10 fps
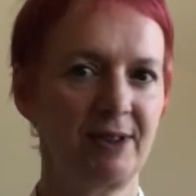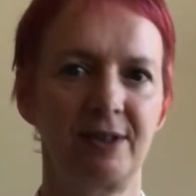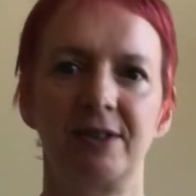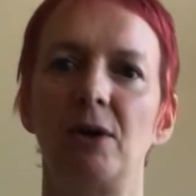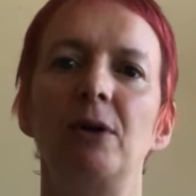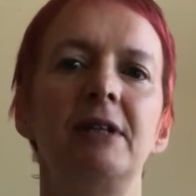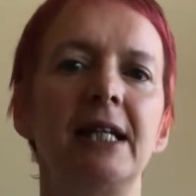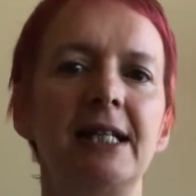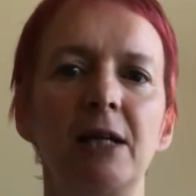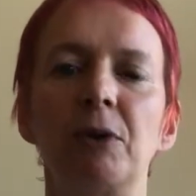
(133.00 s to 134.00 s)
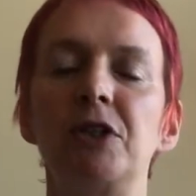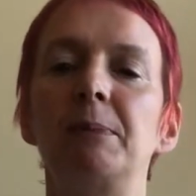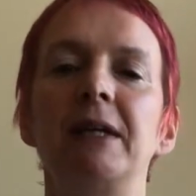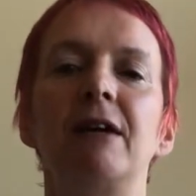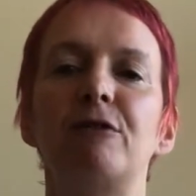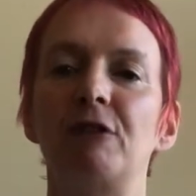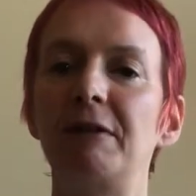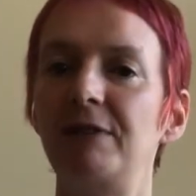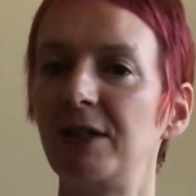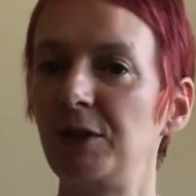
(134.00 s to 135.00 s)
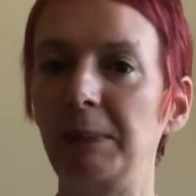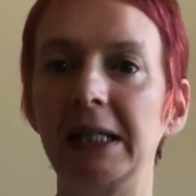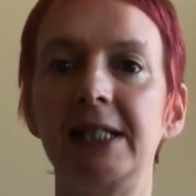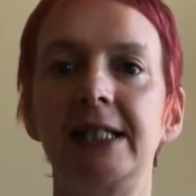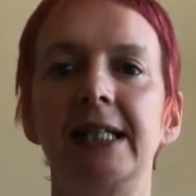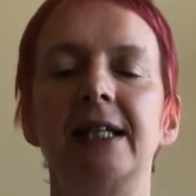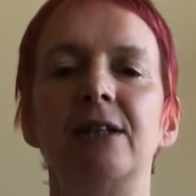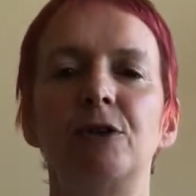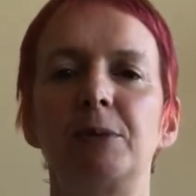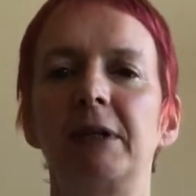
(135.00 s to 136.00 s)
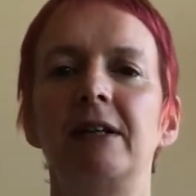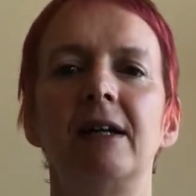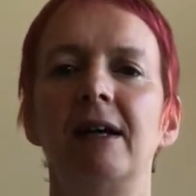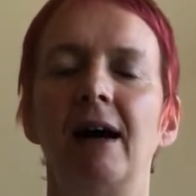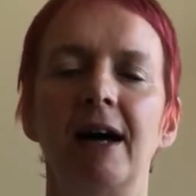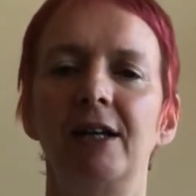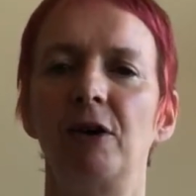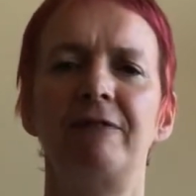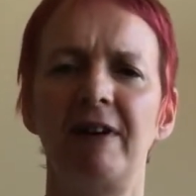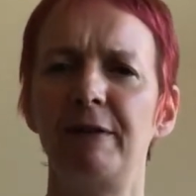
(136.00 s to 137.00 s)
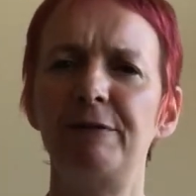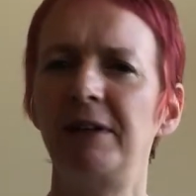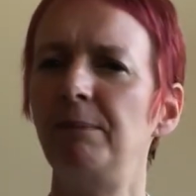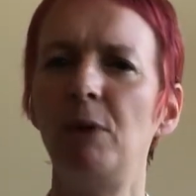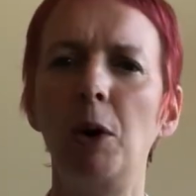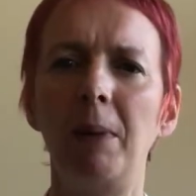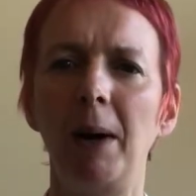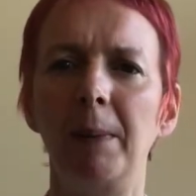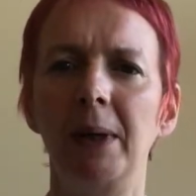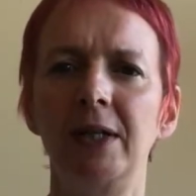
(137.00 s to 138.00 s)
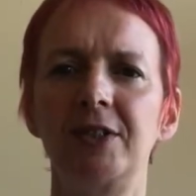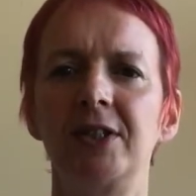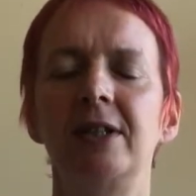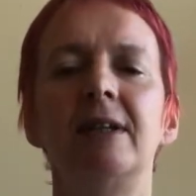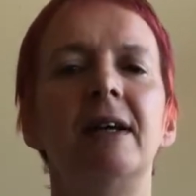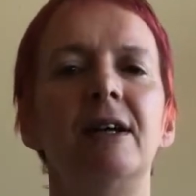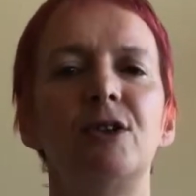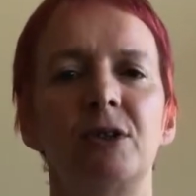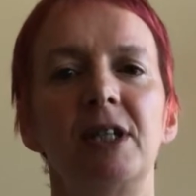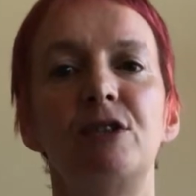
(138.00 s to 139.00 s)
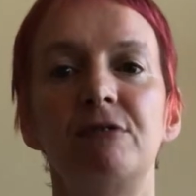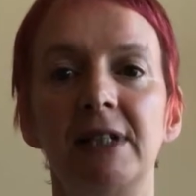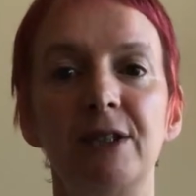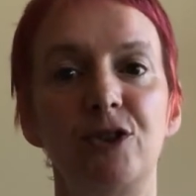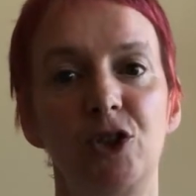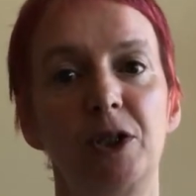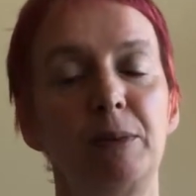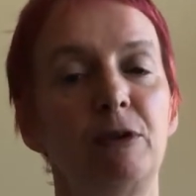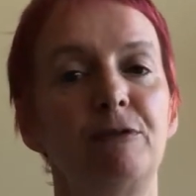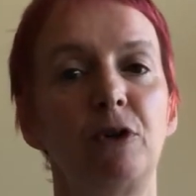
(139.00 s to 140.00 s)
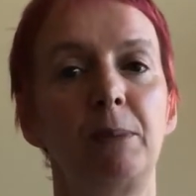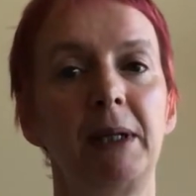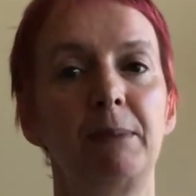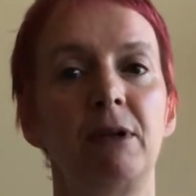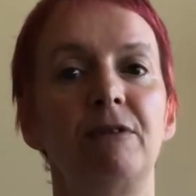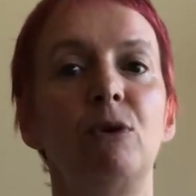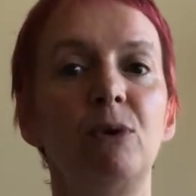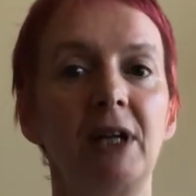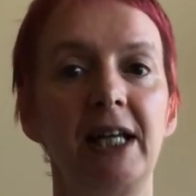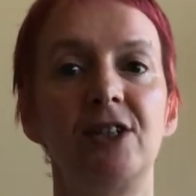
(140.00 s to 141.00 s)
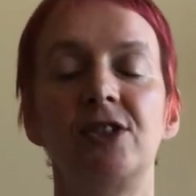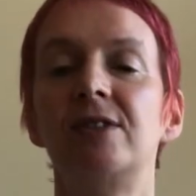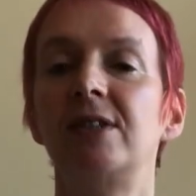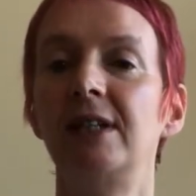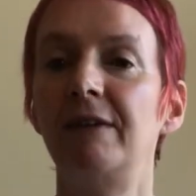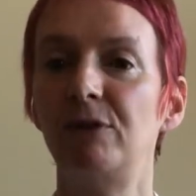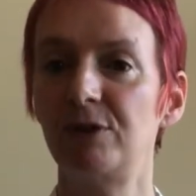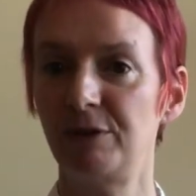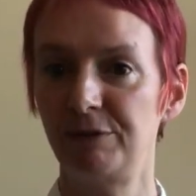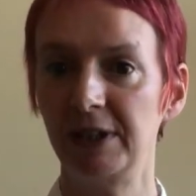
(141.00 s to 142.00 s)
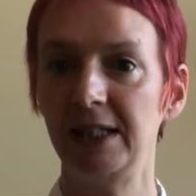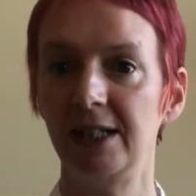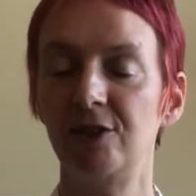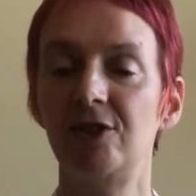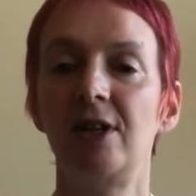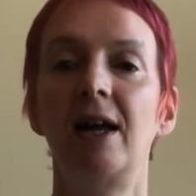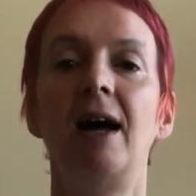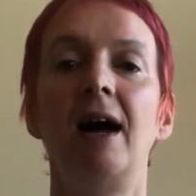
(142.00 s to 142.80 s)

does not need anyone to be of great flexibility or to be uh, you know a very fit and mobile person so it's really suitable for people of all ages and levels of fitness